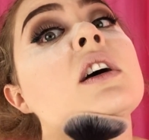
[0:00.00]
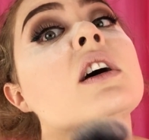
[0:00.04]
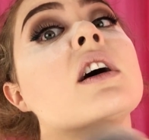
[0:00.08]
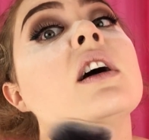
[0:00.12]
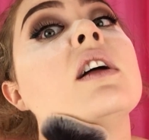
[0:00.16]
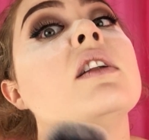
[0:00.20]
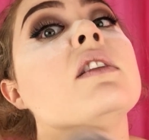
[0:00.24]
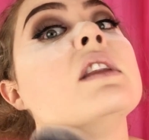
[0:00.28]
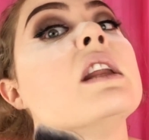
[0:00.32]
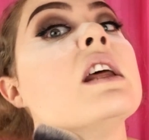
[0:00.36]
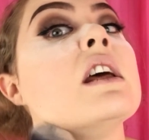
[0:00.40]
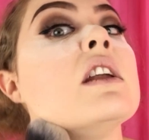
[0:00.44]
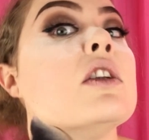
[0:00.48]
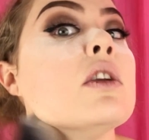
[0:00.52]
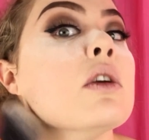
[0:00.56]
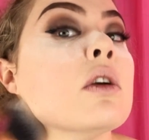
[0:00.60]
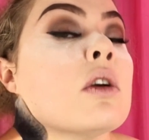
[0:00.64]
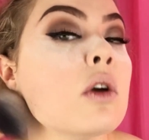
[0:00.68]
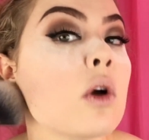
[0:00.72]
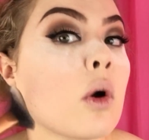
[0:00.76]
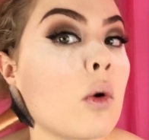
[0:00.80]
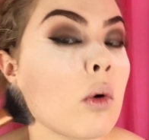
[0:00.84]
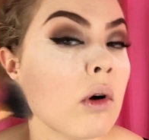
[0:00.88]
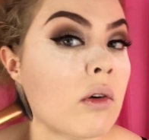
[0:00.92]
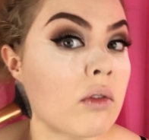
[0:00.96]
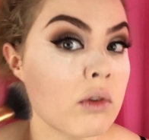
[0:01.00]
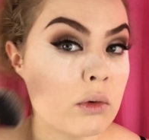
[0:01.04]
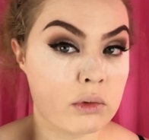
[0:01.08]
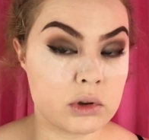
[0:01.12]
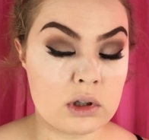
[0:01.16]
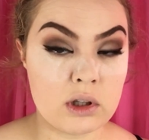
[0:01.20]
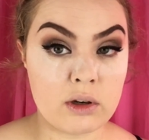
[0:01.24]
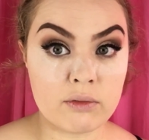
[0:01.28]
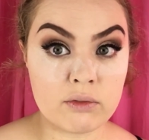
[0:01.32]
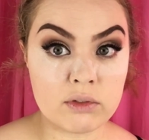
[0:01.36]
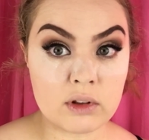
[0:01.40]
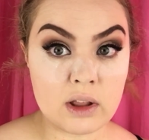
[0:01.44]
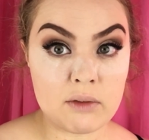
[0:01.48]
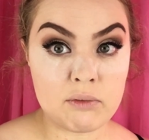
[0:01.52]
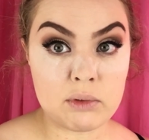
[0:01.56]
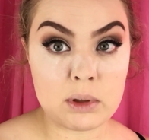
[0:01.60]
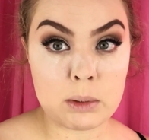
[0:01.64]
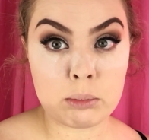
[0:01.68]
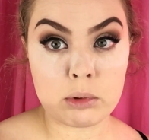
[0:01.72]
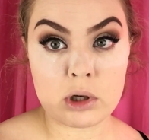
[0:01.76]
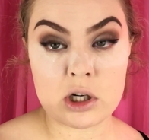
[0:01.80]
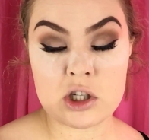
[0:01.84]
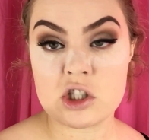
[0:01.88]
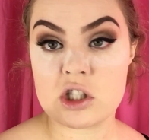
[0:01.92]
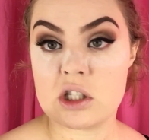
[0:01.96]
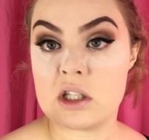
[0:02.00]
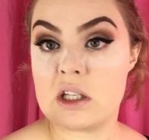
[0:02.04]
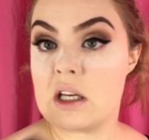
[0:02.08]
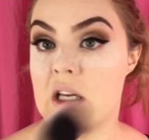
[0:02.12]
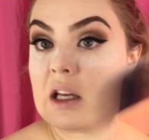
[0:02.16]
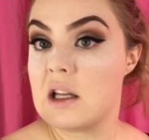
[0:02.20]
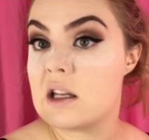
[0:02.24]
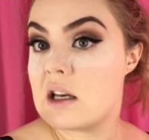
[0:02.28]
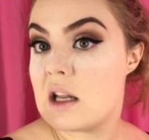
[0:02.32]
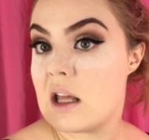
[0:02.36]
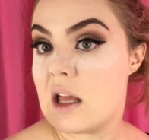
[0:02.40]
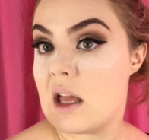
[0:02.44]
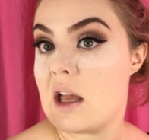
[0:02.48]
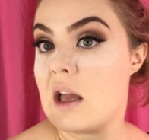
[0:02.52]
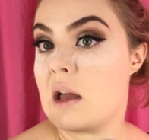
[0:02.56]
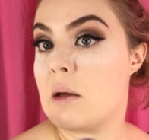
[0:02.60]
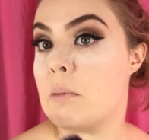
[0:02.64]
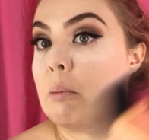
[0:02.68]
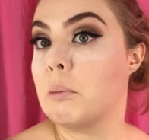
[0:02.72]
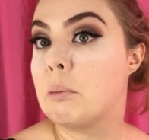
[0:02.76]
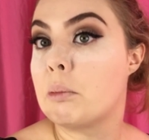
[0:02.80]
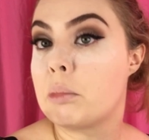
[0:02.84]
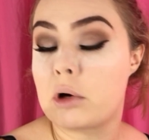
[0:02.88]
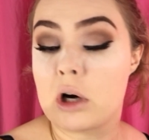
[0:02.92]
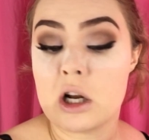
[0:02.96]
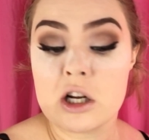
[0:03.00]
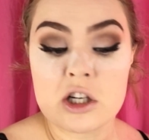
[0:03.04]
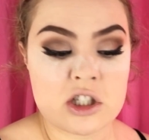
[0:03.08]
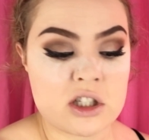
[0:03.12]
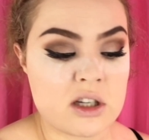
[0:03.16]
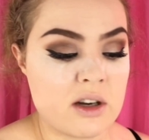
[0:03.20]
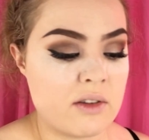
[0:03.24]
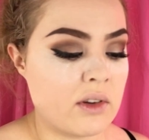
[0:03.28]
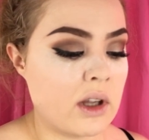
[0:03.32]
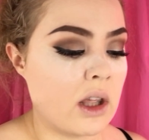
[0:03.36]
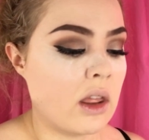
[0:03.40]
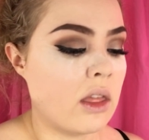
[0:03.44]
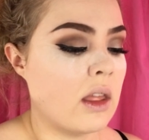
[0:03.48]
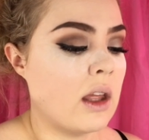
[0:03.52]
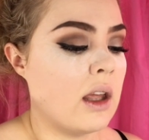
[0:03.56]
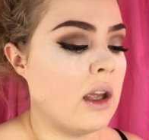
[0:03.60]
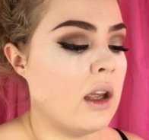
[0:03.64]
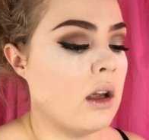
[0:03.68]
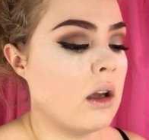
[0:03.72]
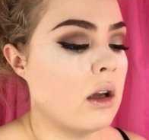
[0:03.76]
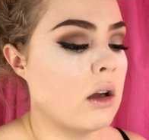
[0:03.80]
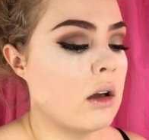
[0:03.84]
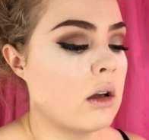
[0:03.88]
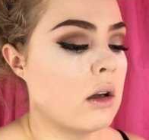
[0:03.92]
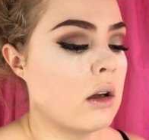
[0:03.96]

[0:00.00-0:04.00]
and then you can go over with your fluffy brush again and brush everything.